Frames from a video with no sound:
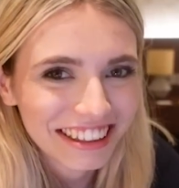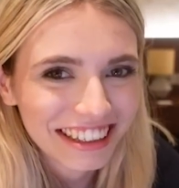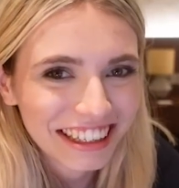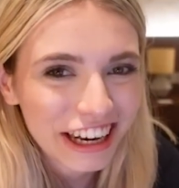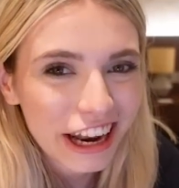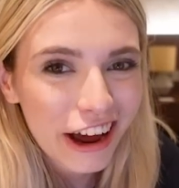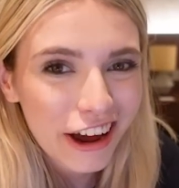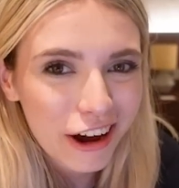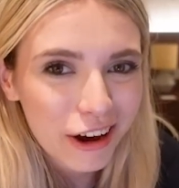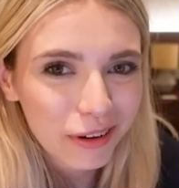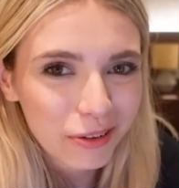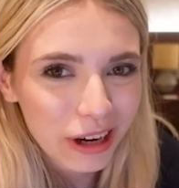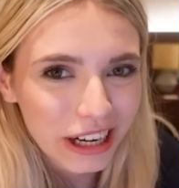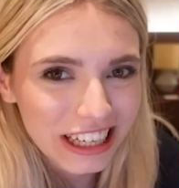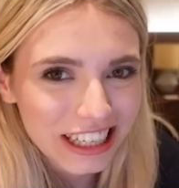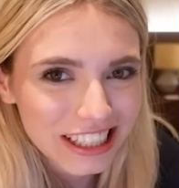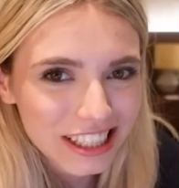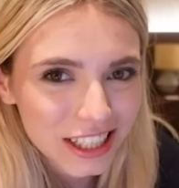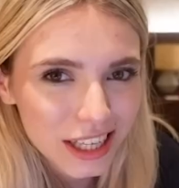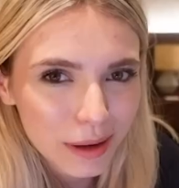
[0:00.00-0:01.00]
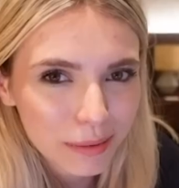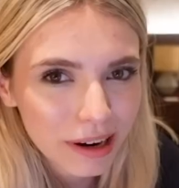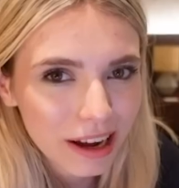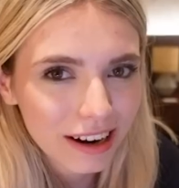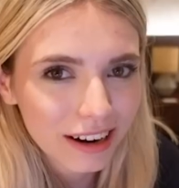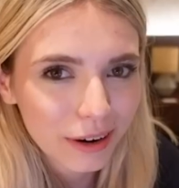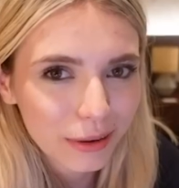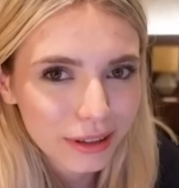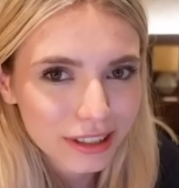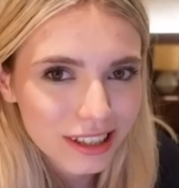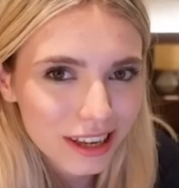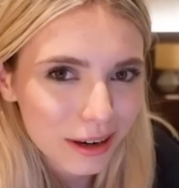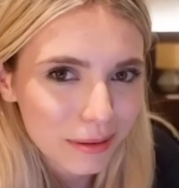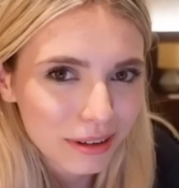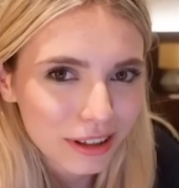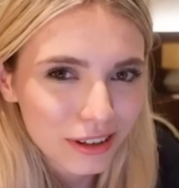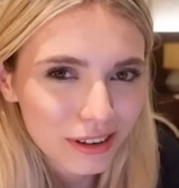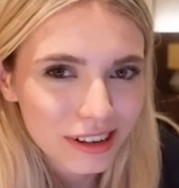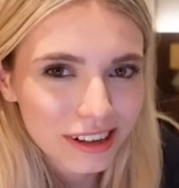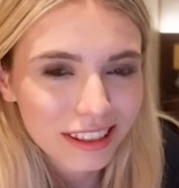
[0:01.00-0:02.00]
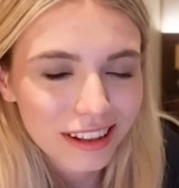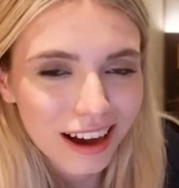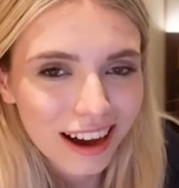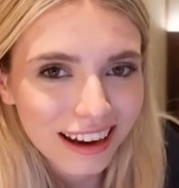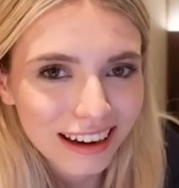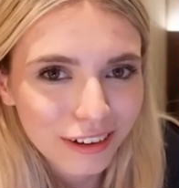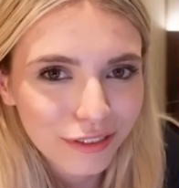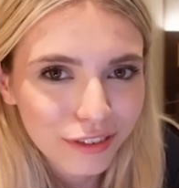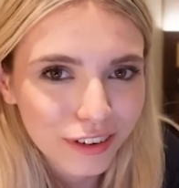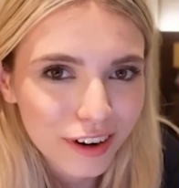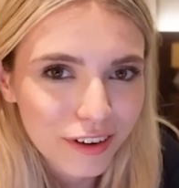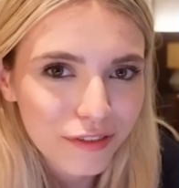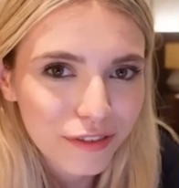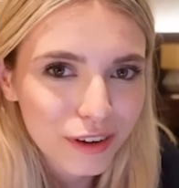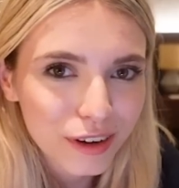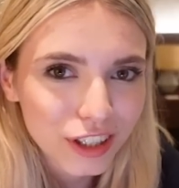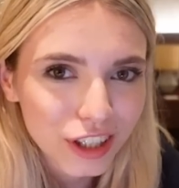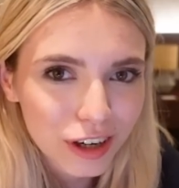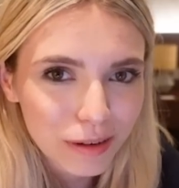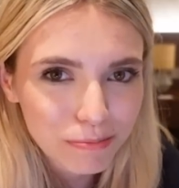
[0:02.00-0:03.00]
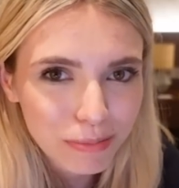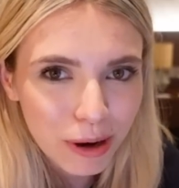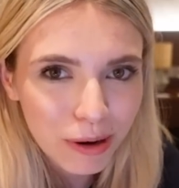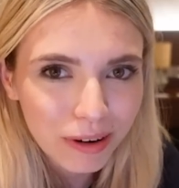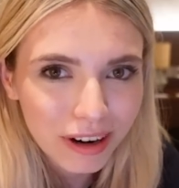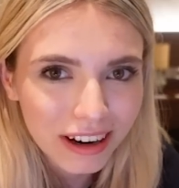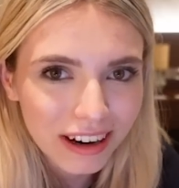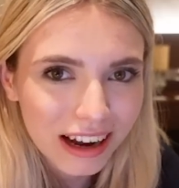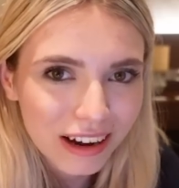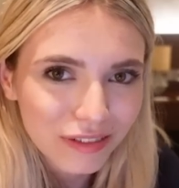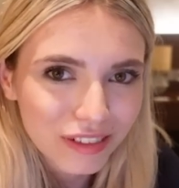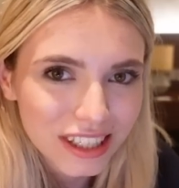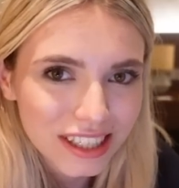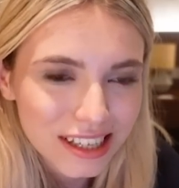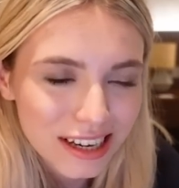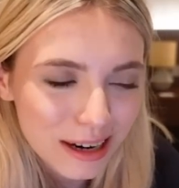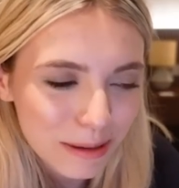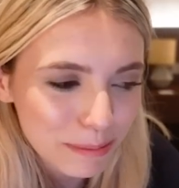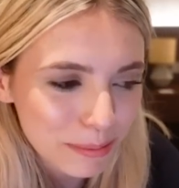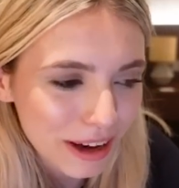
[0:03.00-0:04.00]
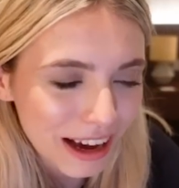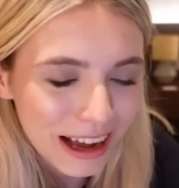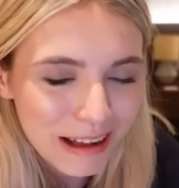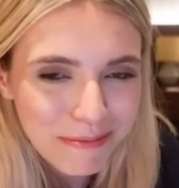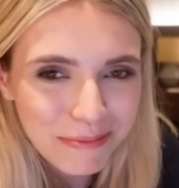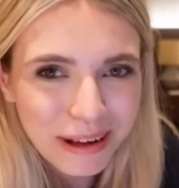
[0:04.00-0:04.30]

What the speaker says: Not always. I'm not always going to be doing that if you're a future opponent of this Olympiad.